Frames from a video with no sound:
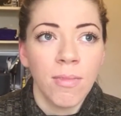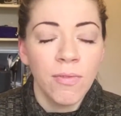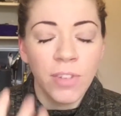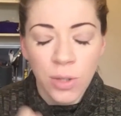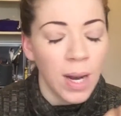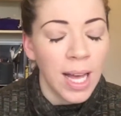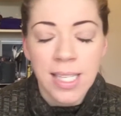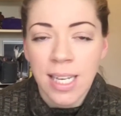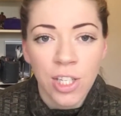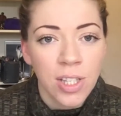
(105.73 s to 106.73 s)

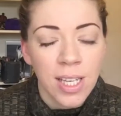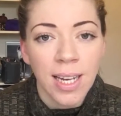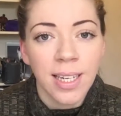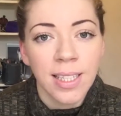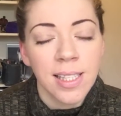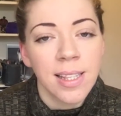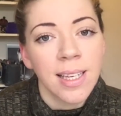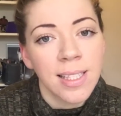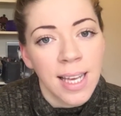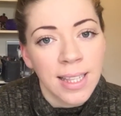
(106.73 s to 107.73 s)
visualization techniques and
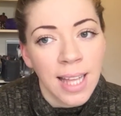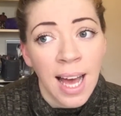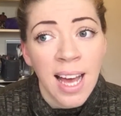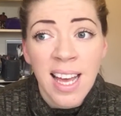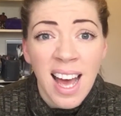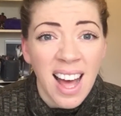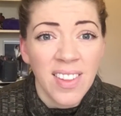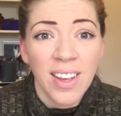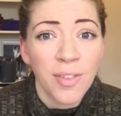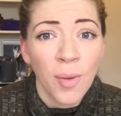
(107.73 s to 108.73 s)
things like that, and
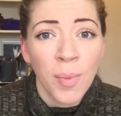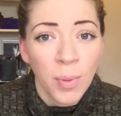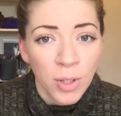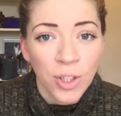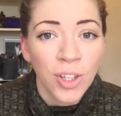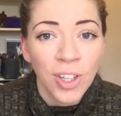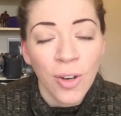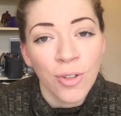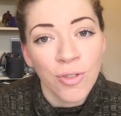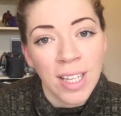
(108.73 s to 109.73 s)
therefore my blood sugar
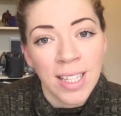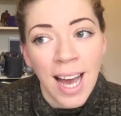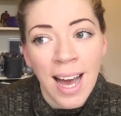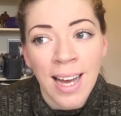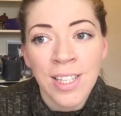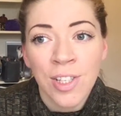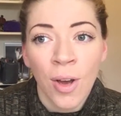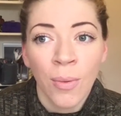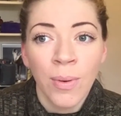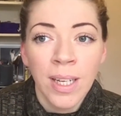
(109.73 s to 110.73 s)
goes really high.
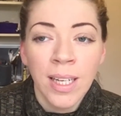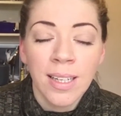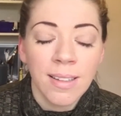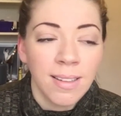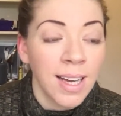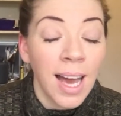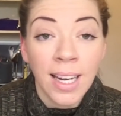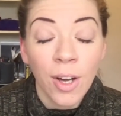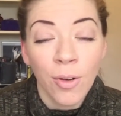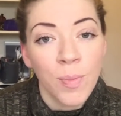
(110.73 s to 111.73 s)
So again,
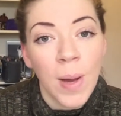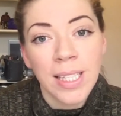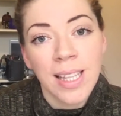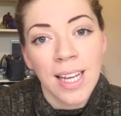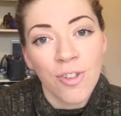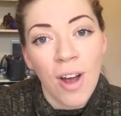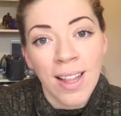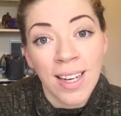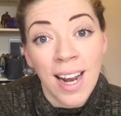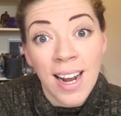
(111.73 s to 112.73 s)
it goes back to that
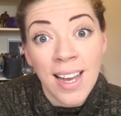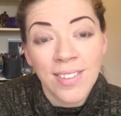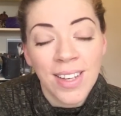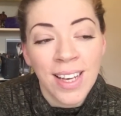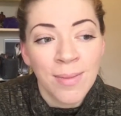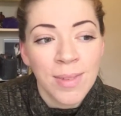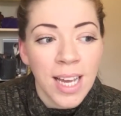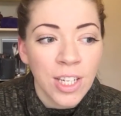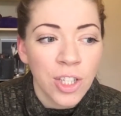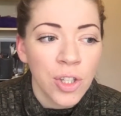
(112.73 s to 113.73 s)
trial and error
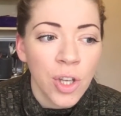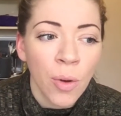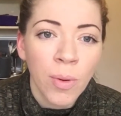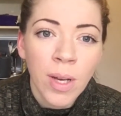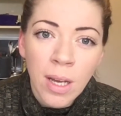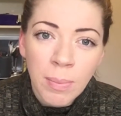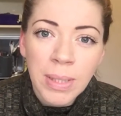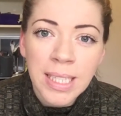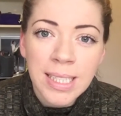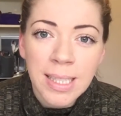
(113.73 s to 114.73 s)
section. So
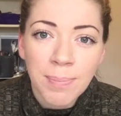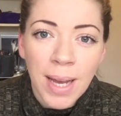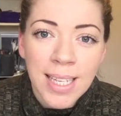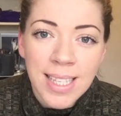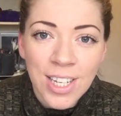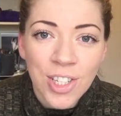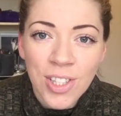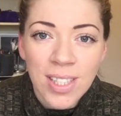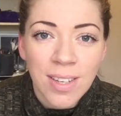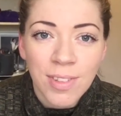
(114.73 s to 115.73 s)
please pay attention
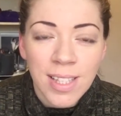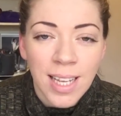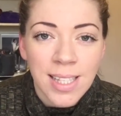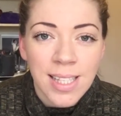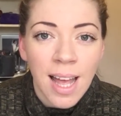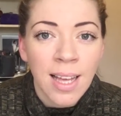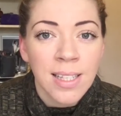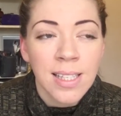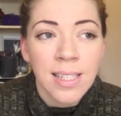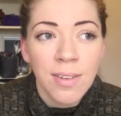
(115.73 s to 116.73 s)
to different dance
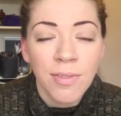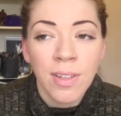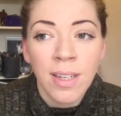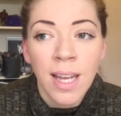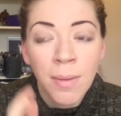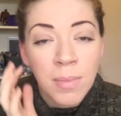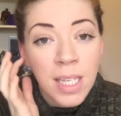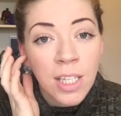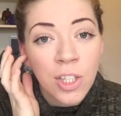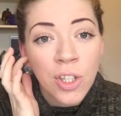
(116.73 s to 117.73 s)
styles and different
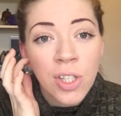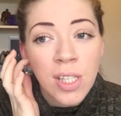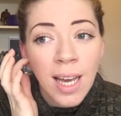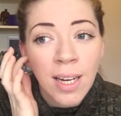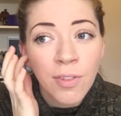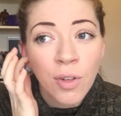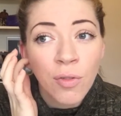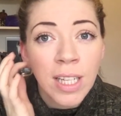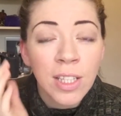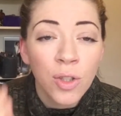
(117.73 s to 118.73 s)
teachers, and if you
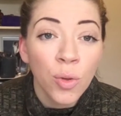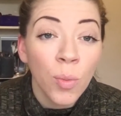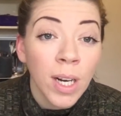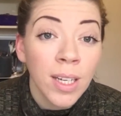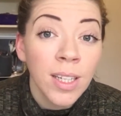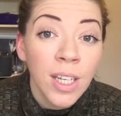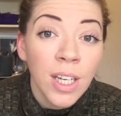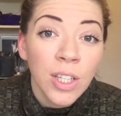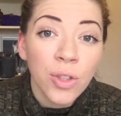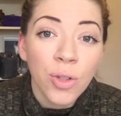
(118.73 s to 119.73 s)
really do want to
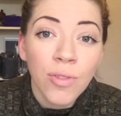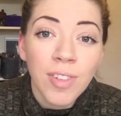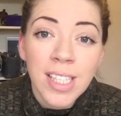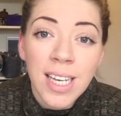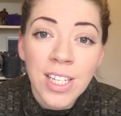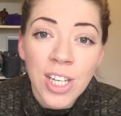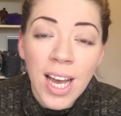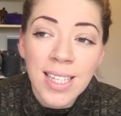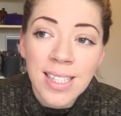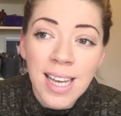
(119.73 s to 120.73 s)
do your research
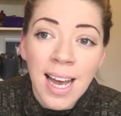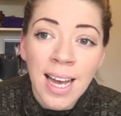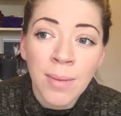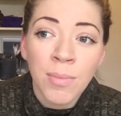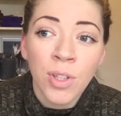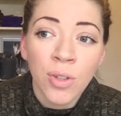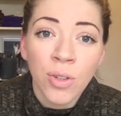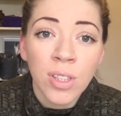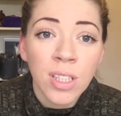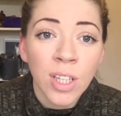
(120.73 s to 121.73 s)
ahead of time, you
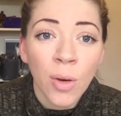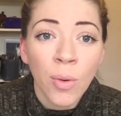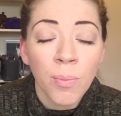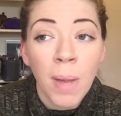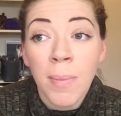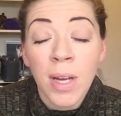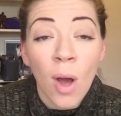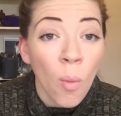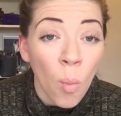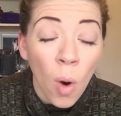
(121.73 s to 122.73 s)
could maybe go and